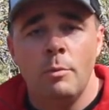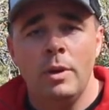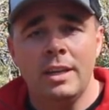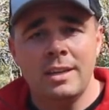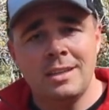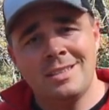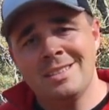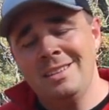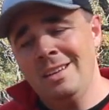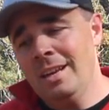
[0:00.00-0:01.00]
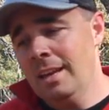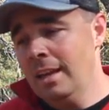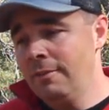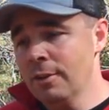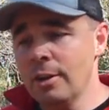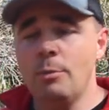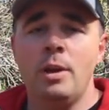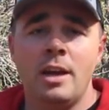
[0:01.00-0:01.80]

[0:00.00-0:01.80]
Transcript: because if you're going to be